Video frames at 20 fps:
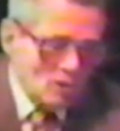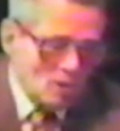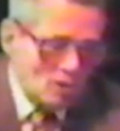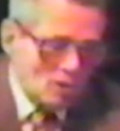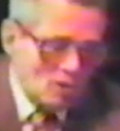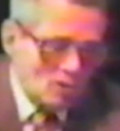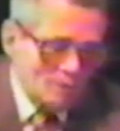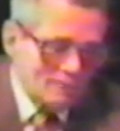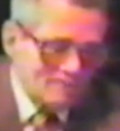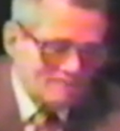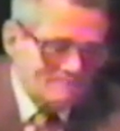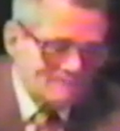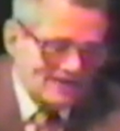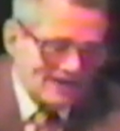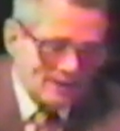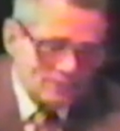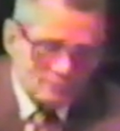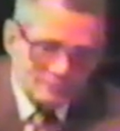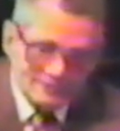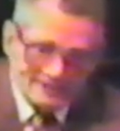All the
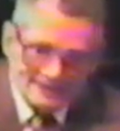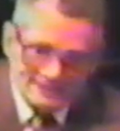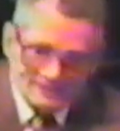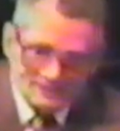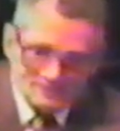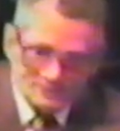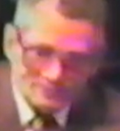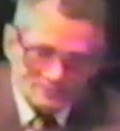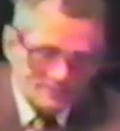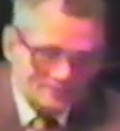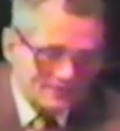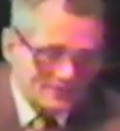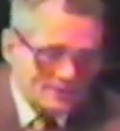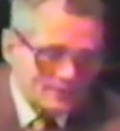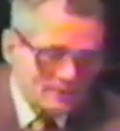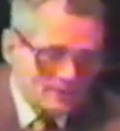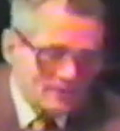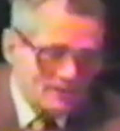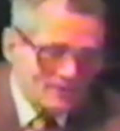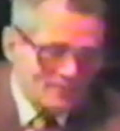foundations of
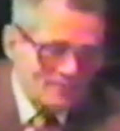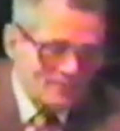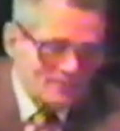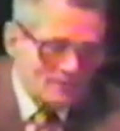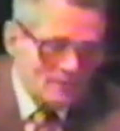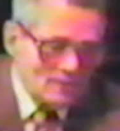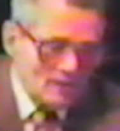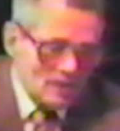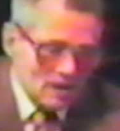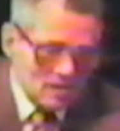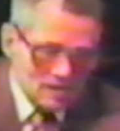the earth